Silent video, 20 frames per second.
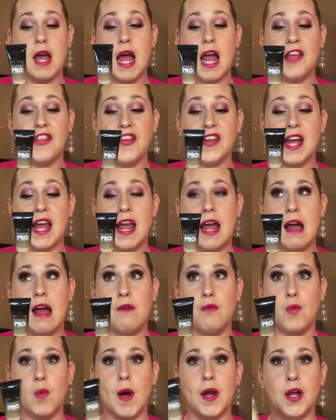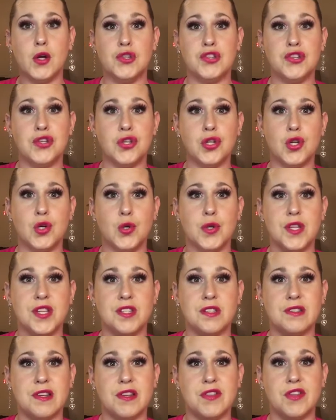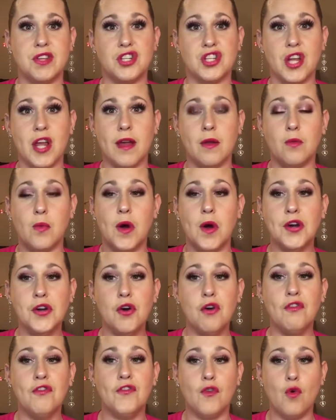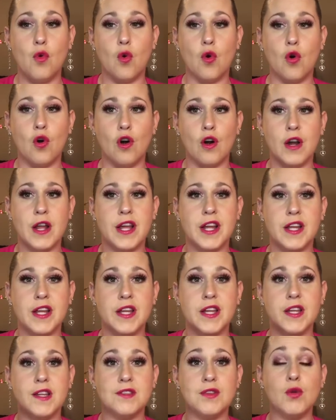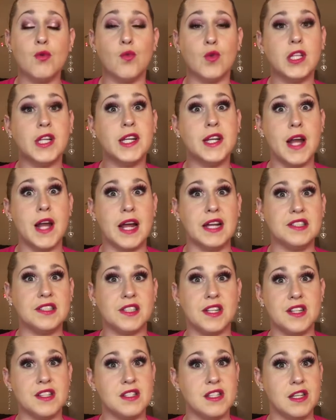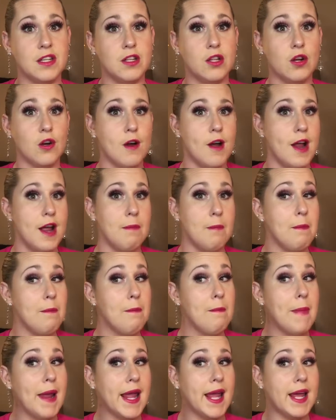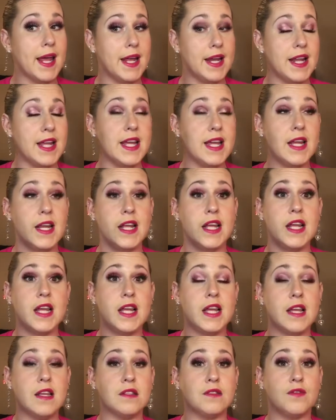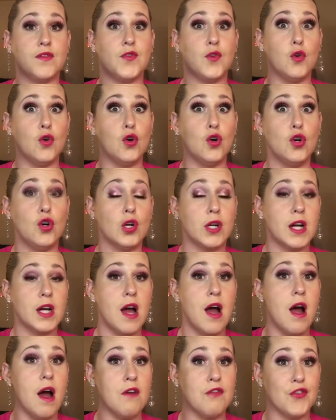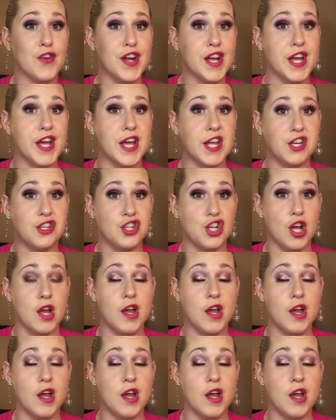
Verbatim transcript: I think I have 102. This is in the shade 104. It is a really nice concealer, and man, it is full coverage.